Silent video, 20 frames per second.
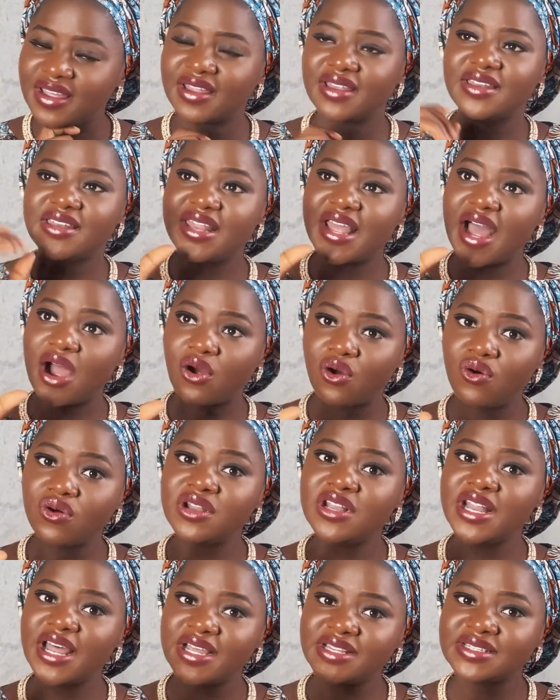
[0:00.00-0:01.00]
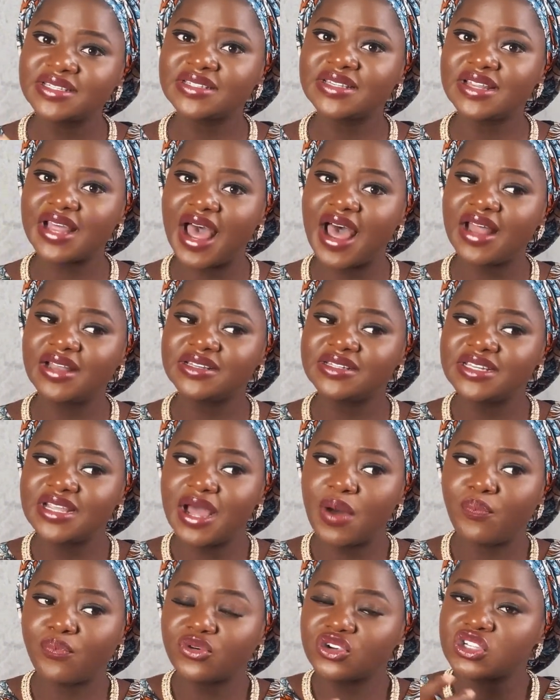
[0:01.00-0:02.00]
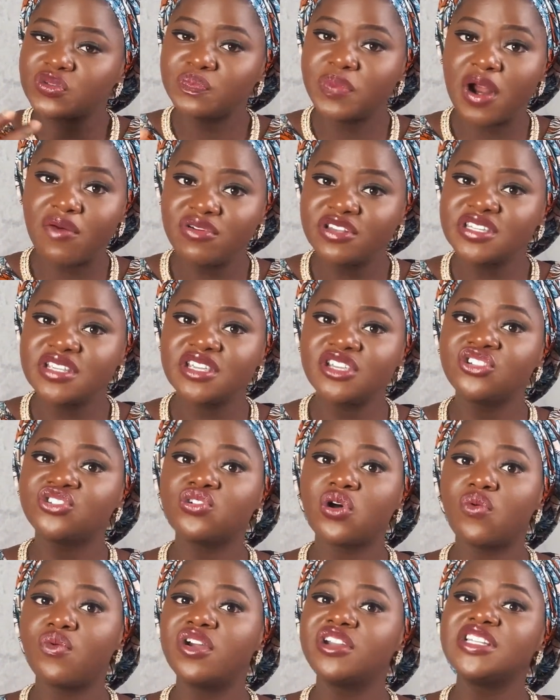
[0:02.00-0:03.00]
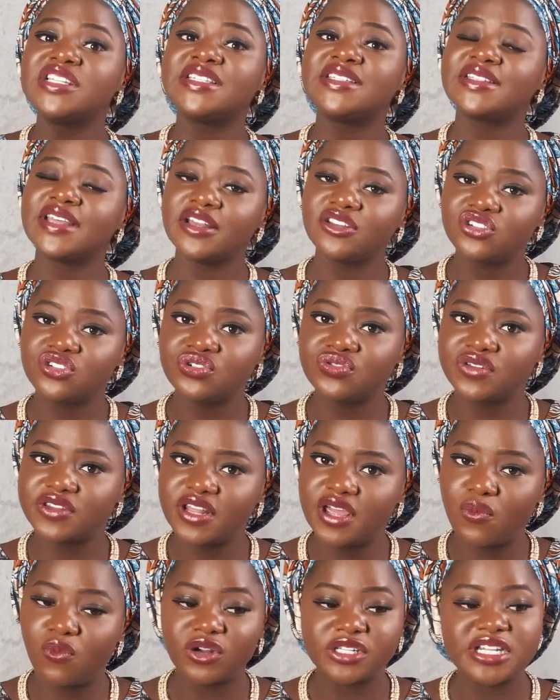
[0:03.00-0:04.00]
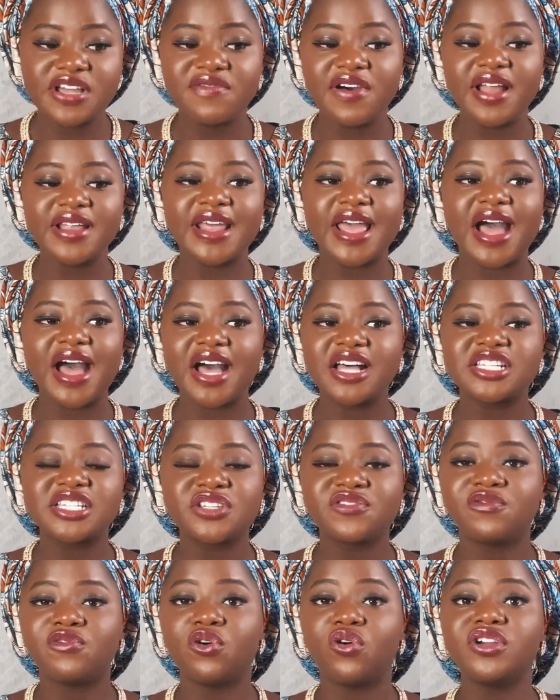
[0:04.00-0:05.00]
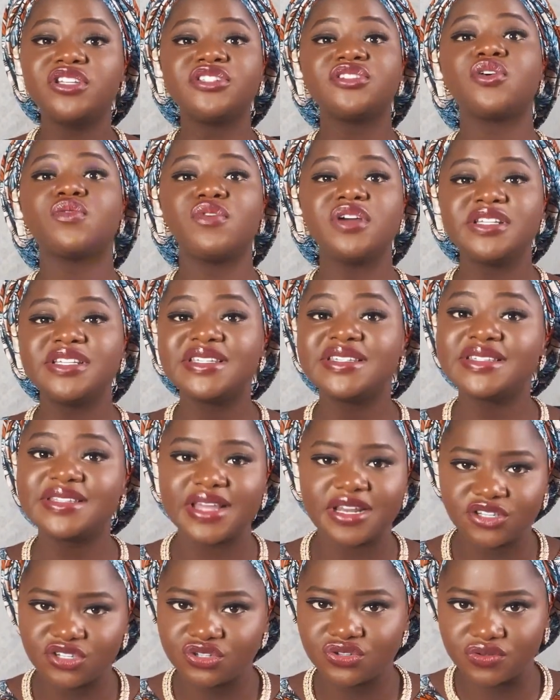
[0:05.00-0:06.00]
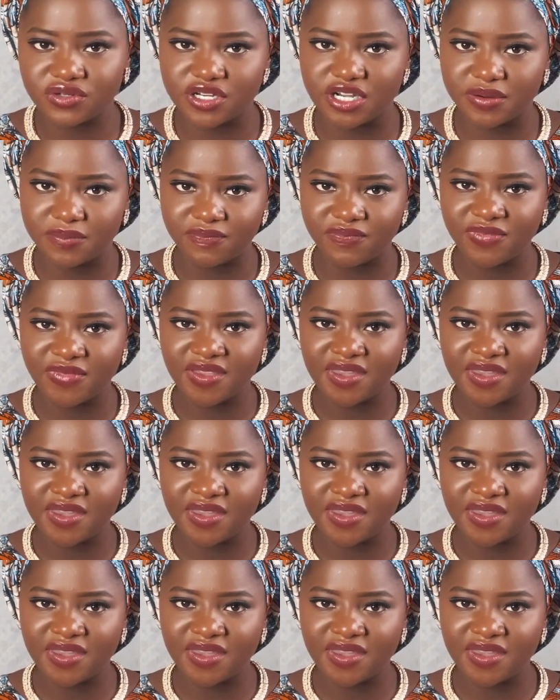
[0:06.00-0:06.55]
Their goodness and their prosperity is already sent to them. Whatever they ask for is already sent to them.